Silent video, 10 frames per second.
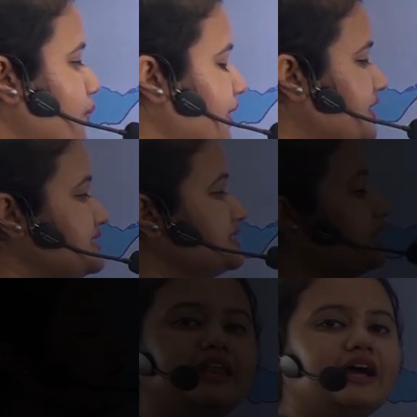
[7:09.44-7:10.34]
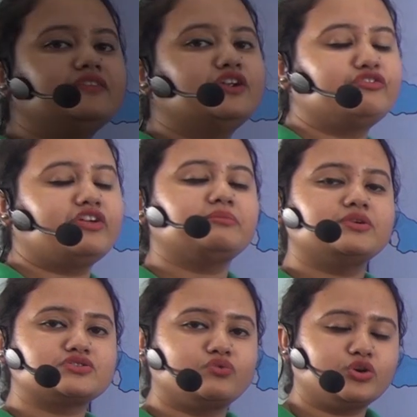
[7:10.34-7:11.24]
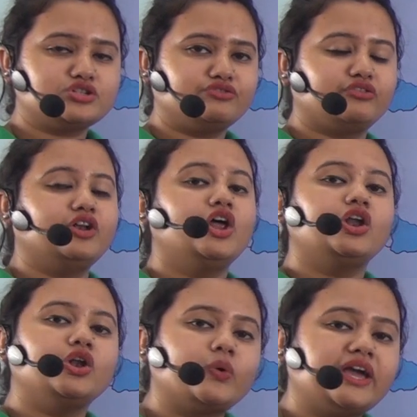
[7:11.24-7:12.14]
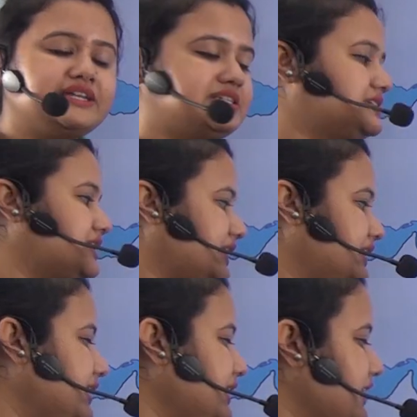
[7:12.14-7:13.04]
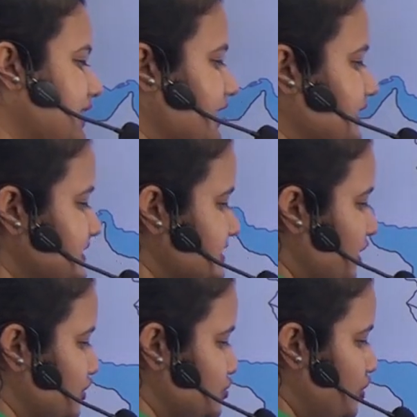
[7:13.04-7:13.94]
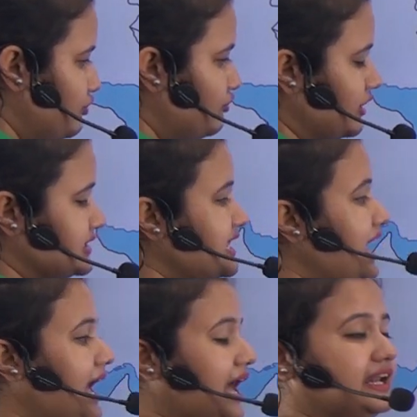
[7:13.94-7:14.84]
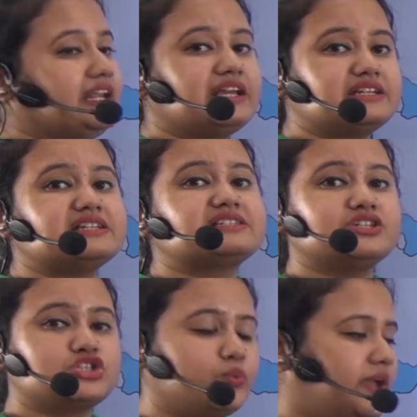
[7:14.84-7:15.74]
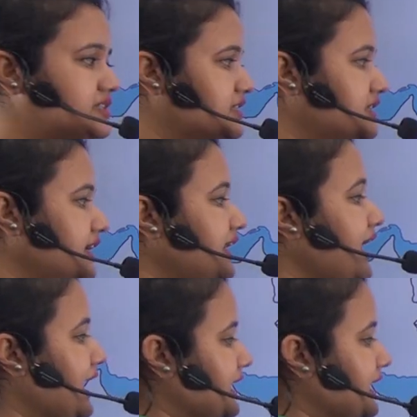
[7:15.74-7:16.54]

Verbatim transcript: Whereas another famous waterfall located in India is Jog Falls and it is situated in